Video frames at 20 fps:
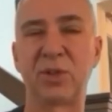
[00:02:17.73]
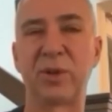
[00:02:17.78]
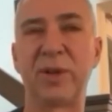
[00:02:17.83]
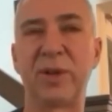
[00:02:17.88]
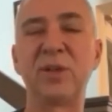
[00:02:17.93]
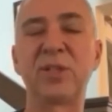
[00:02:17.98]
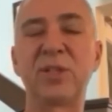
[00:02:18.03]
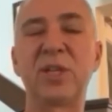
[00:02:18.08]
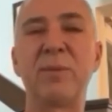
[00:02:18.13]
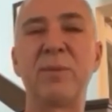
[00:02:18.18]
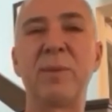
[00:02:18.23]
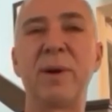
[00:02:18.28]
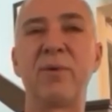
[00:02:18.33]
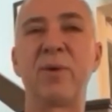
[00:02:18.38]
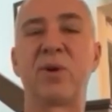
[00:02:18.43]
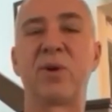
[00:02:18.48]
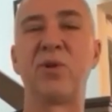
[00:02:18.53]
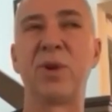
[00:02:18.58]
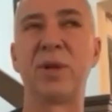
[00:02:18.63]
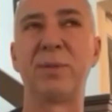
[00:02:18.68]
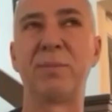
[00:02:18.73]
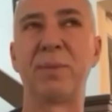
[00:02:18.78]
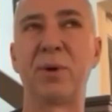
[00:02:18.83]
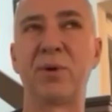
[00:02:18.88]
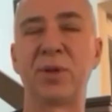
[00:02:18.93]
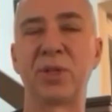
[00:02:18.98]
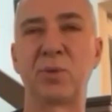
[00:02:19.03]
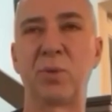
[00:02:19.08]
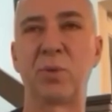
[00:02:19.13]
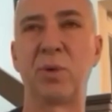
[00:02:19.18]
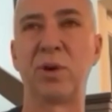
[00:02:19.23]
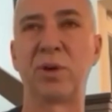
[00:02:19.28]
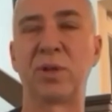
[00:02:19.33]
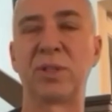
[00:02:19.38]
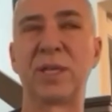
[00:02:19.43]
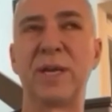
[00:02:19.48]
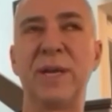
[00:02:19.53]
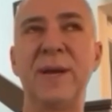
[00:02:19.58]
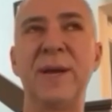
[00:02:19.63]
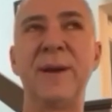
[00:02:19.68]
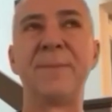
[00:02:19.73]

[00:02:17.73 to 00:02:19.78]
So here's how my recruiting bonus works.